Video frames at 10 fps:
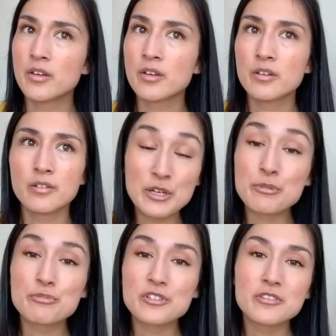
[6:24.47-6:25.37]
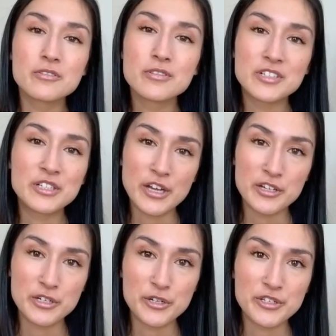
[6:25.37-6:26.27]
Don't judge
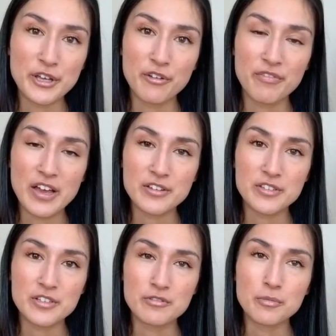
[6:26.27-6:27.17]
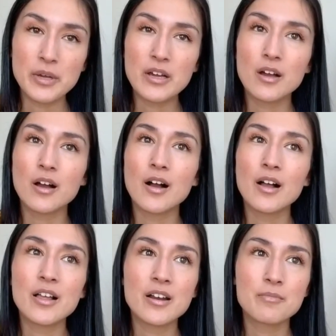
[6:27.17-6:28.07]
yourself as to, oh my God,
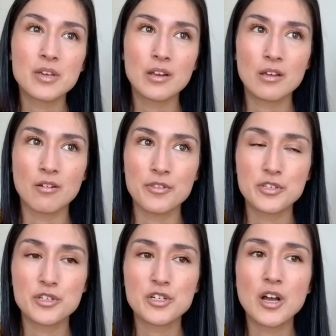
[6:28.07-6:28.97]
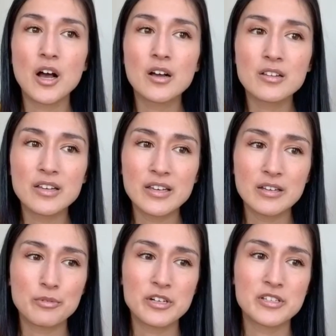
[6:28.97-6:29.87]
I'm eating all this chocolate.
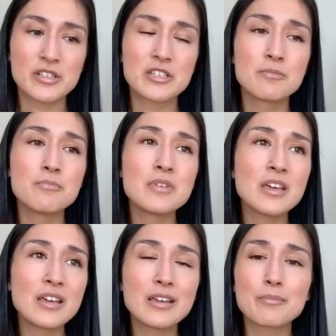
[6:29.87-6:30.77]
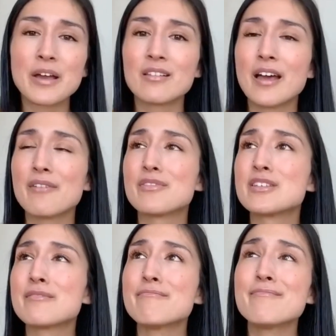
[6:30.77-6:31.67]
What does this mean? My life is a
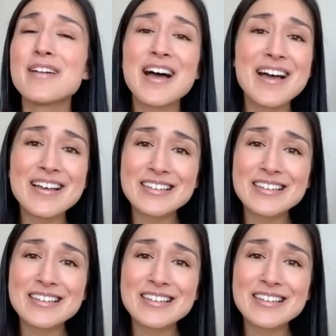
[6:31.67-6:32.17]
mess.